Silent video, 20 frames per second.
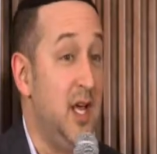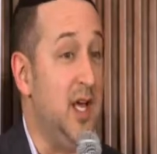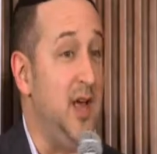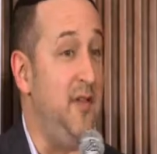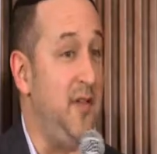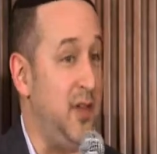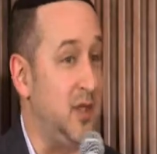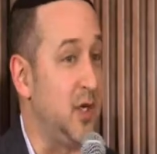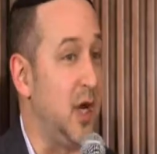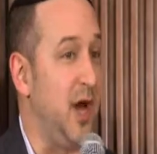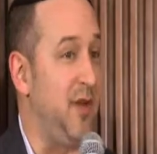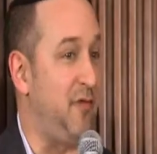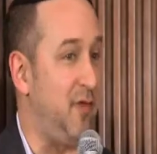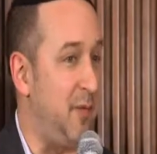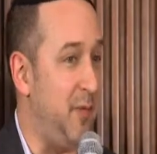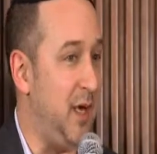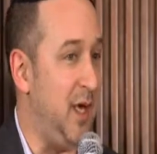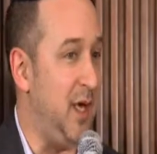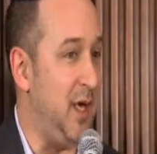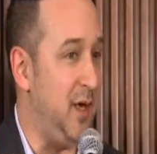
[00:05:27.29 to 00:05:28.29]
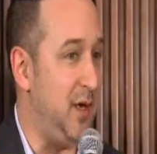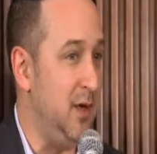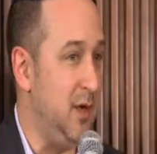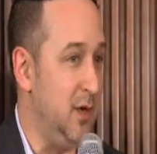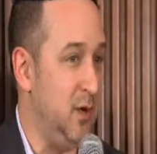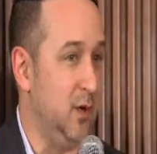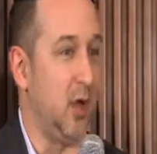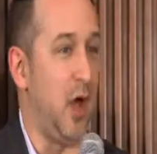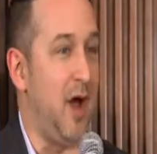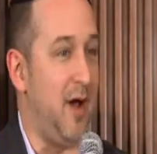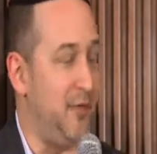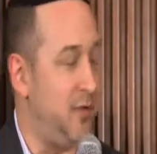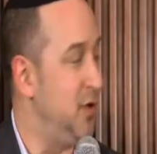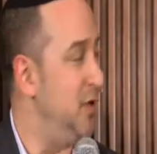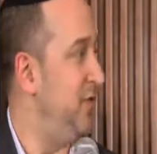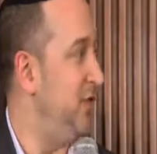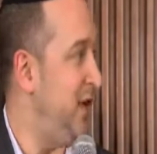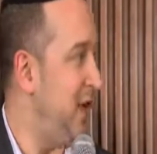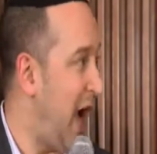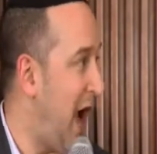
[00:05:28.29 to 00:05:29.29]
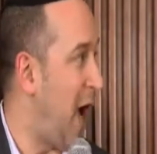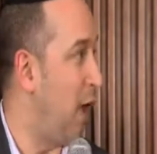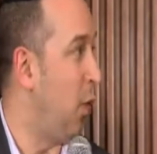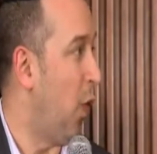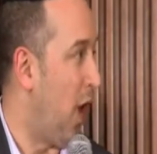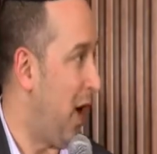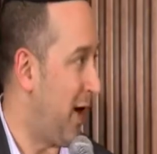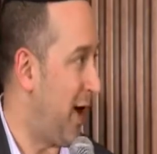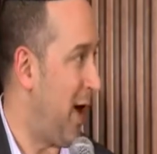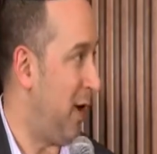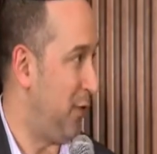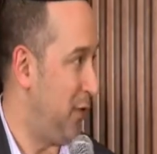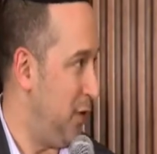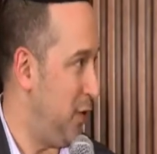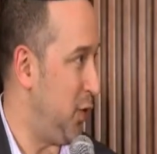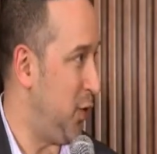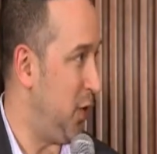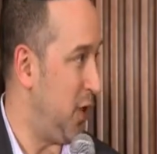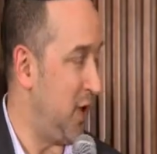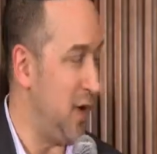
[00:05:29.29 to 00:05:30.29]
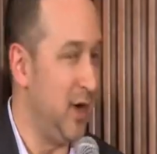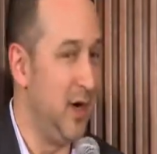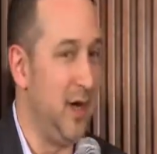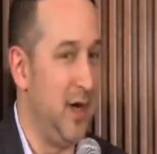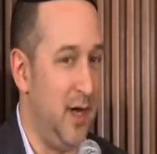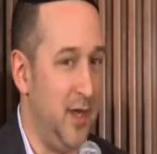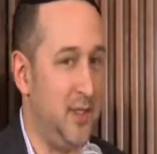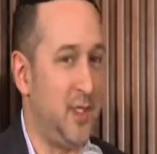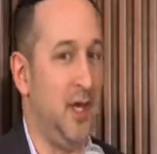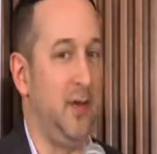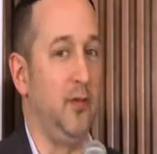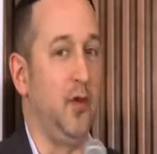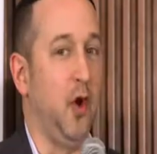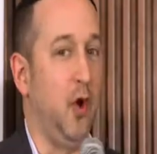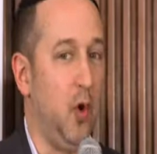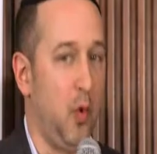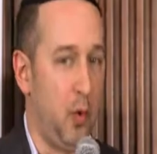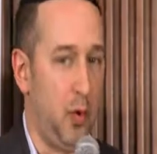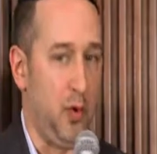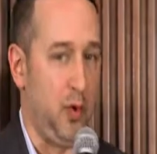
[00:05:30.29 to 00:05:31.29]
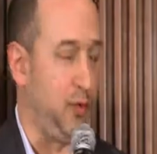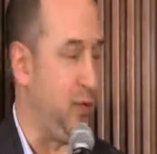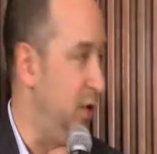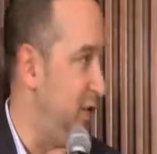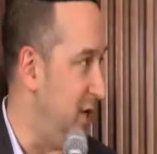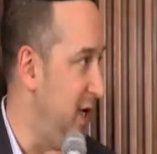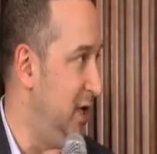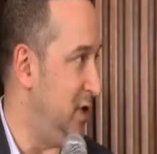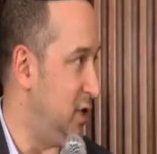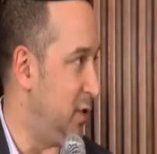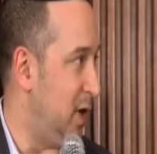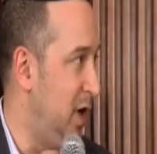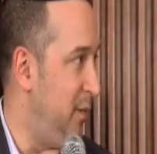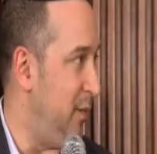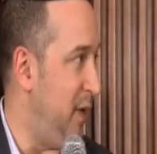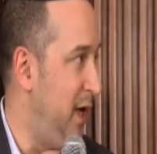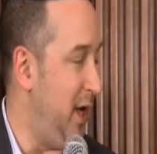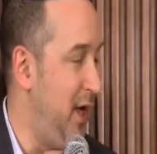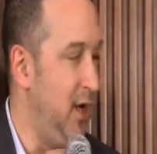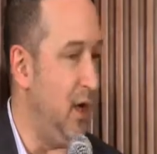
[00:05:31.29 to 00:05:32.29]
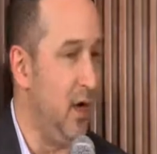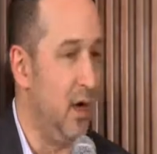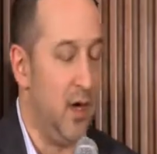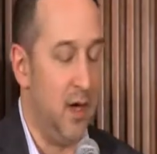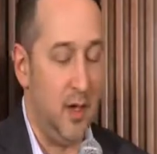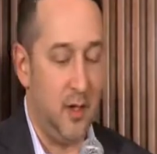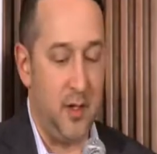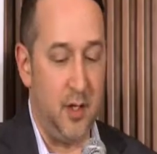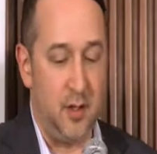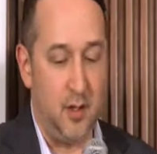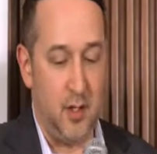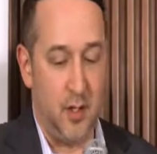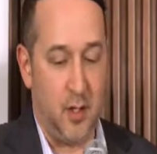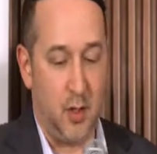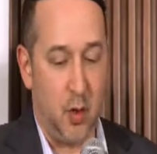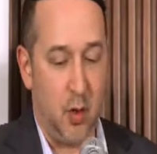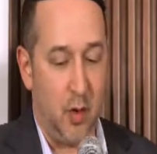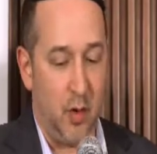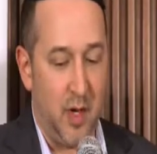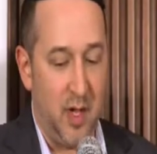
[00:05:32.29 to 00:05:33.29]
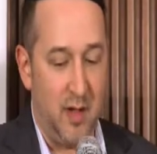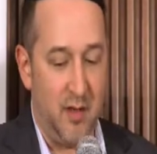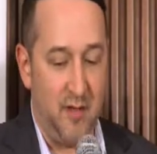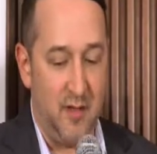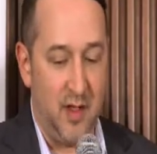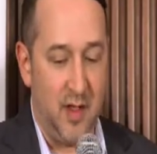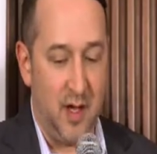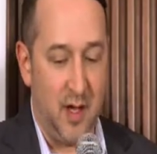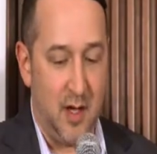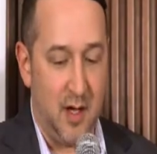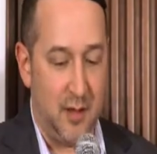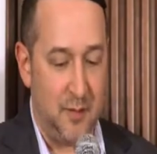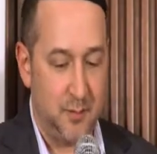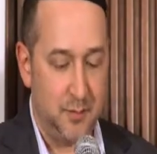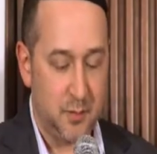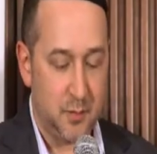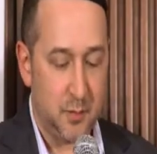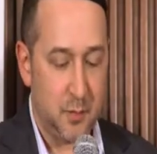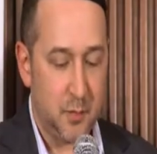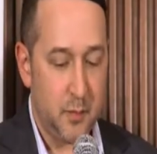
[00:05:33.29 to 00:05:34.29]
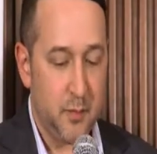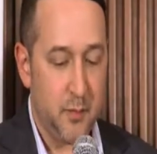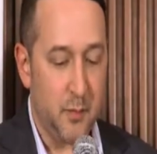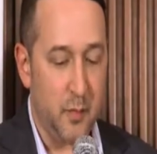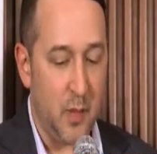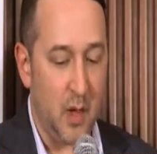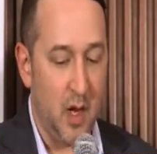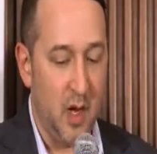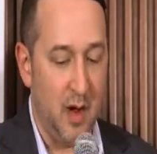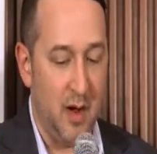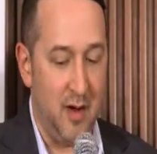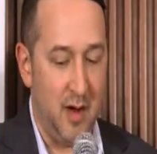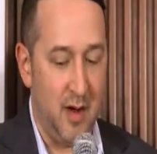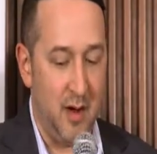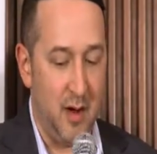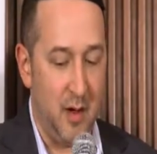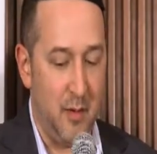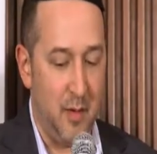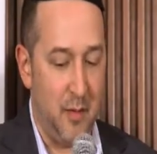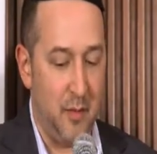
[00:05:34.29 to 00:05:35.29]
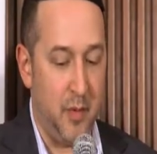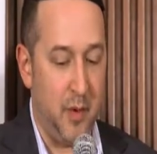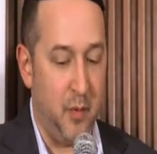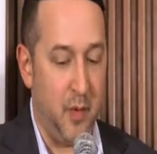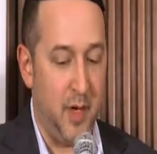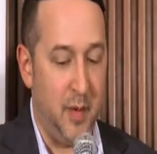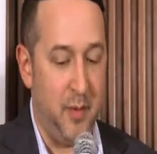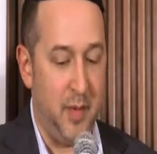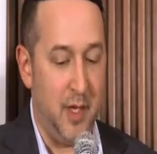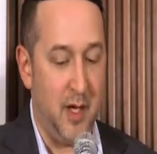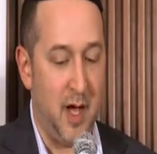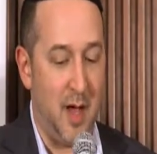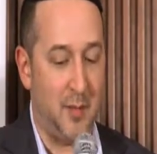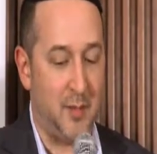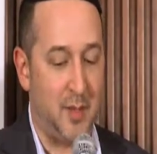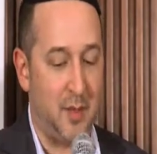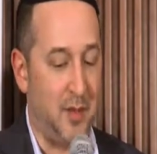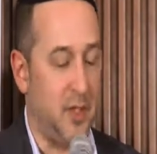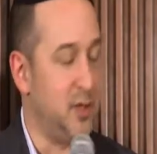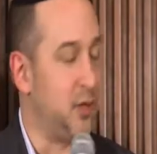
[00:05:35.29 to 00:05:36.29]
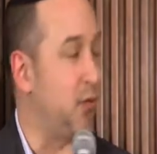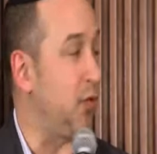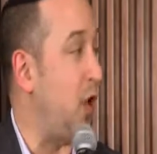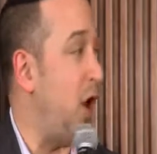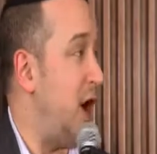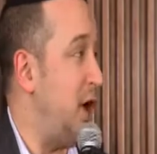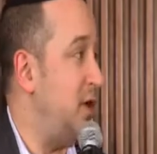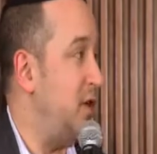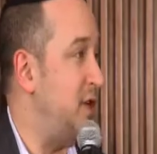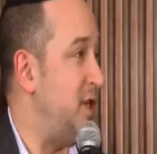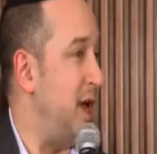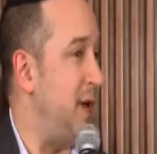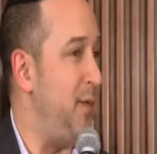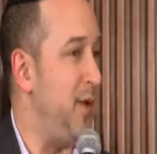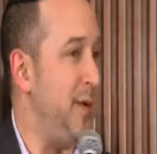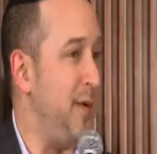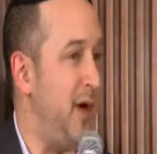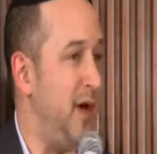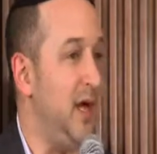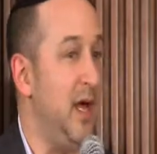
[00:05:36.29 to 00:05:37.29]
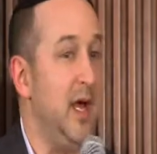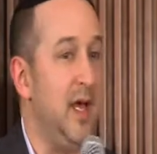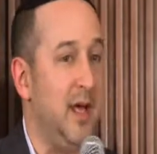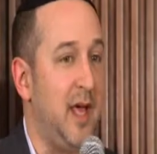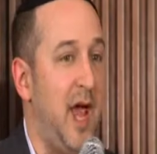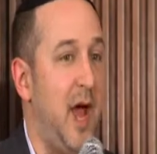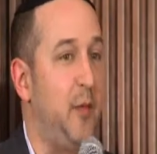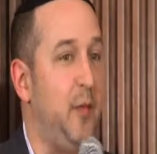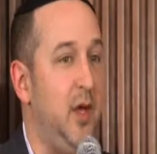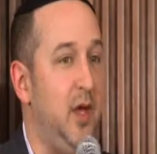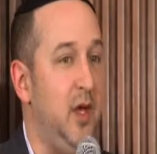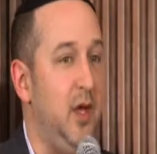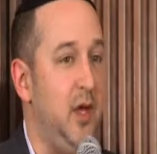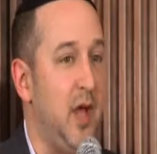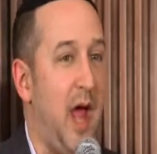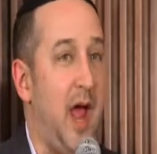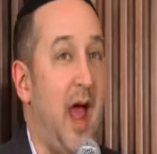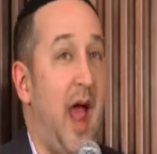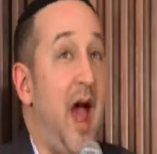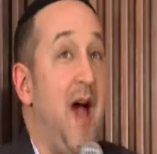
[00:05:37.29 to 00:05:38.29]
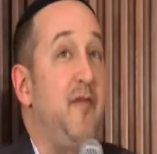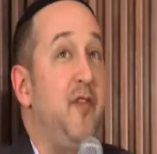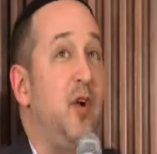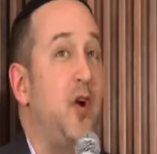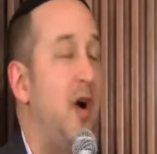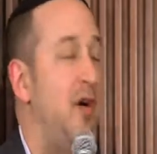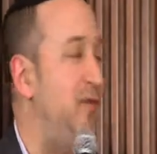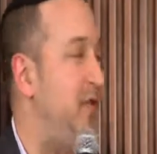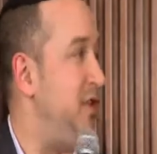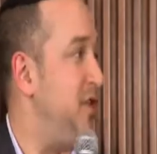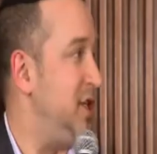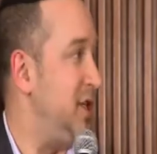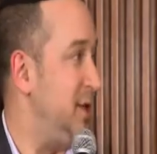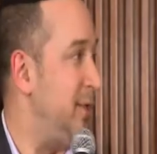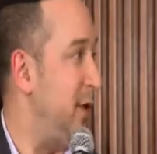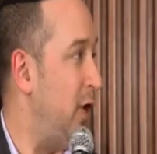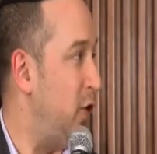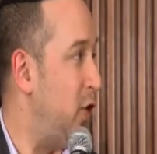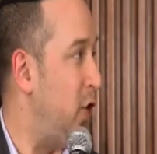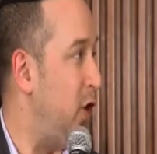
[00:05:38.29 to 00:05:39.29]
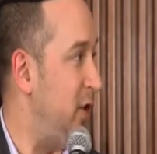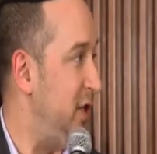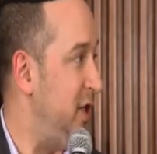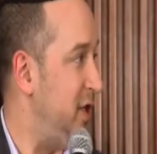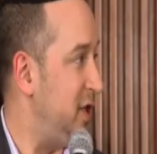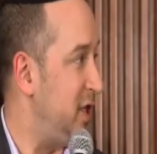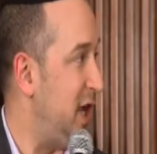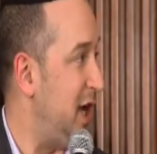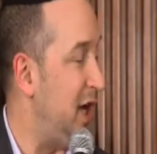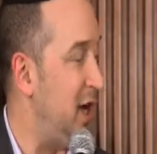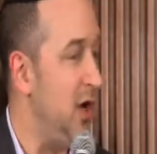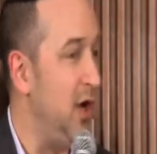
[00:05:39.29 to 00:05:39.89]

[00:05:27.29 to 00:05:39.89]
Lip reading: if it's not for me, law of 2 feet, I walk out the door, instead of the whole world rotates around me. The story of the, but when it becomes on this broader statement about, can we have a conversation about kolisha?